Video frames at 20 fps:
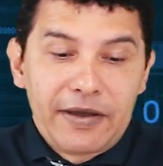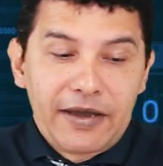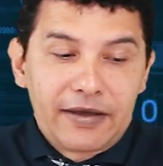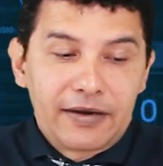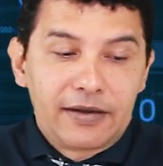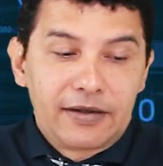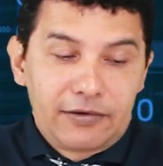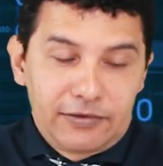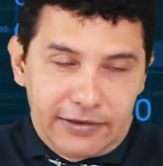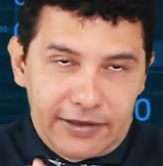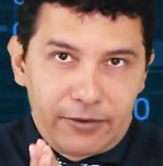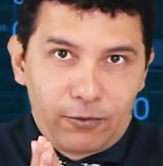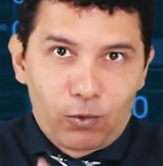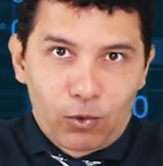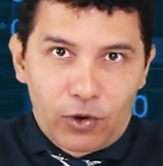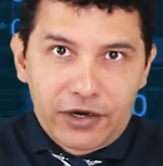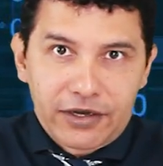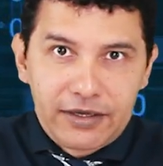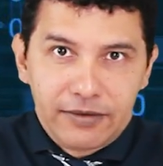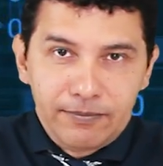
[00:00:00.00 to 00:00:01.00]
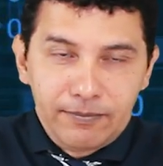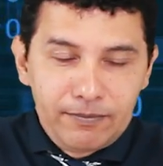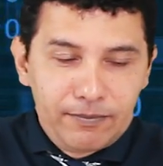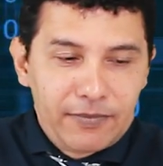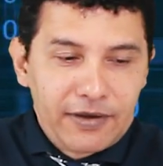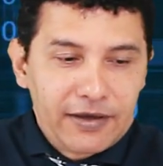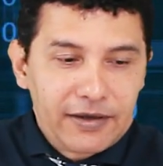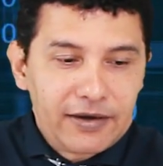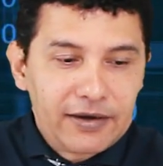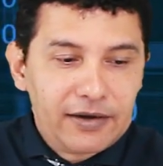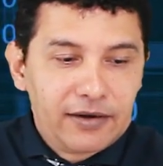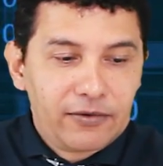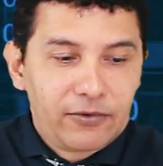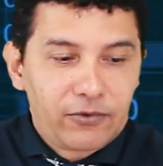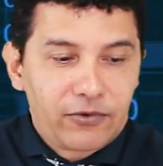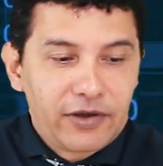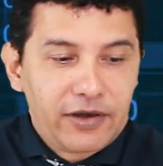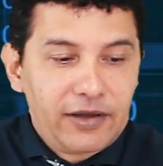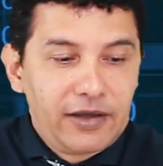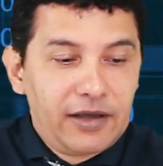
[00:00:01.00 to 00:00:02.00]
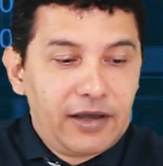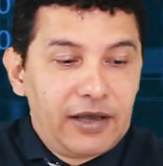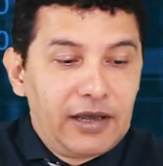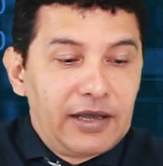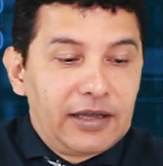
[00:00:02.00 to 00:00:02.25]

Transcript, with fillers: better, they're working better, right?